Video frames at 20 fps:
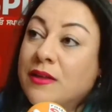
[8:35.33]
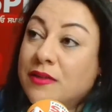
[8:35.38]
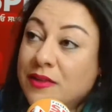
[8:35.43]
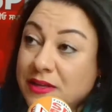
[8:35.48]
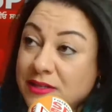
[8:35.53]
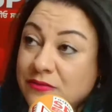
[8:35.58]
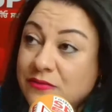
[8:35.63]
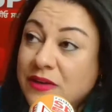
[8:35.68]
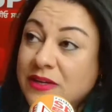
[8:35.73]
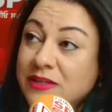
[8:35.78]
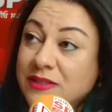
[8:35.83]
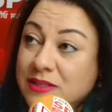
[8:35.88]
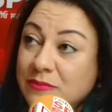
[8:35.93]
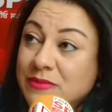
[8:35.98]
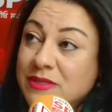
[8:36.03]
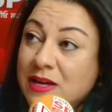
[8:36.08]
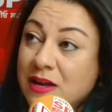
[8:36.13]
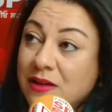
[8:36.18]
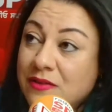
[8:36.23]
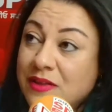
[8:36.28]
There's
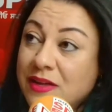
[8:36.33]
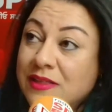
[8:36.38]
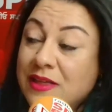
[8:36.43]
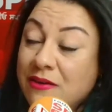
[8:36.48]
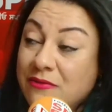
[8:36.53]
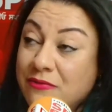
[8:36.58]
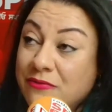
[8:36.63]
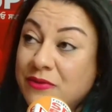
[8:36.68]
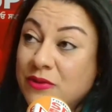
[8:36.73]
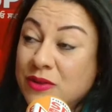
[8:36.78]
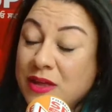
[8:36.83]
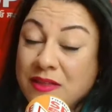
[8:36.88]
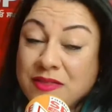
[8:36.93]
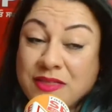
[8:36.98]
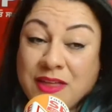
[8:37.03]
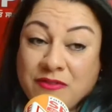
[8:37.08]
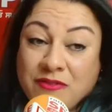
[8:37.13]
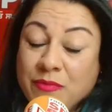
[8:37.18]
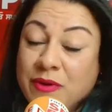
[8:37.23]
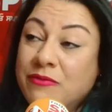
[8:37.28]
victims out there that feel that
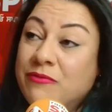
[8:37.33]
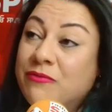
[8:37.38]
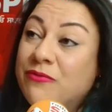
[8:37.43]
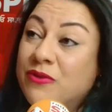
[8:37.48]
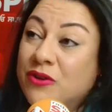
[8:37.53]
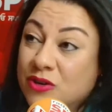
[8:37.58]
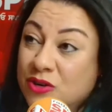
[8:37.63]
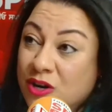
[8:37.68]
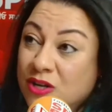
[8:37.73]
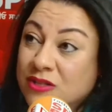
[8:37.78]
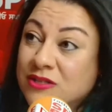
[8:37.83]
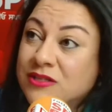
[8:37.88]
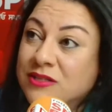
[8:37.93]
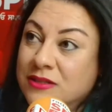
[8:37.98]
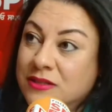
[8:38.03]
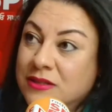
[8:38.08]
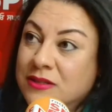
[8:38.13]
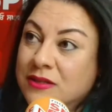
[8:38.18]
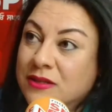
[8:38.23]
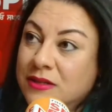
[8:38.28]
they've been
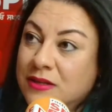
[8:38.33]
forgotten